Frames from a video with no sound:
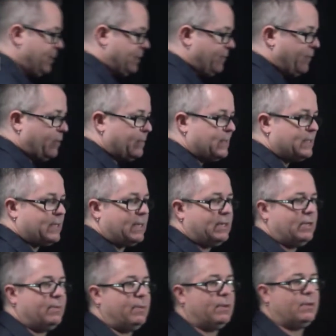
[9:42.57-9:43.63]
developed this
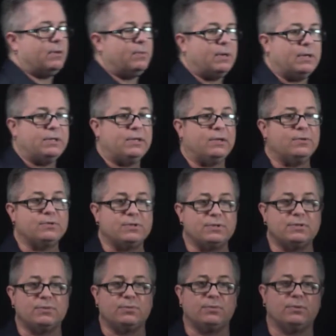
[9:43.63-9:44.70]
idea around
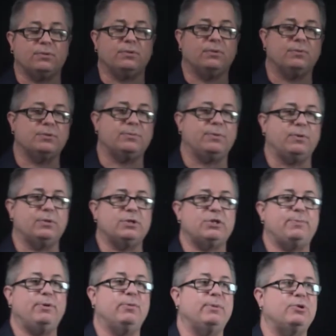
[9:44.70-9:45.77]
intelligence where there was something called the
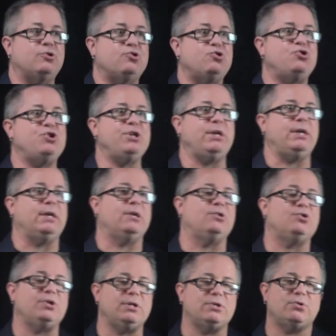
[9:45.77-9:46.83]
Spearman's G, and
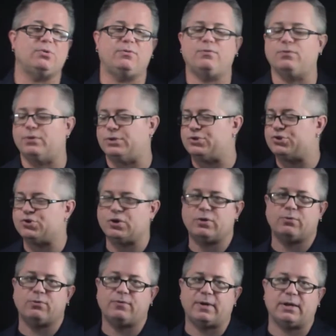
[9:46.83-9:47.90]
G stood for the
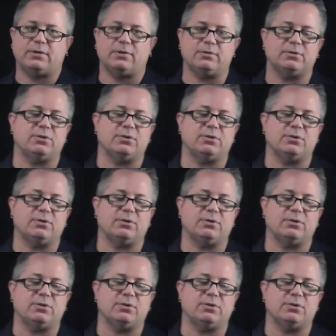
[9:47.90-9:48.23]
general factor.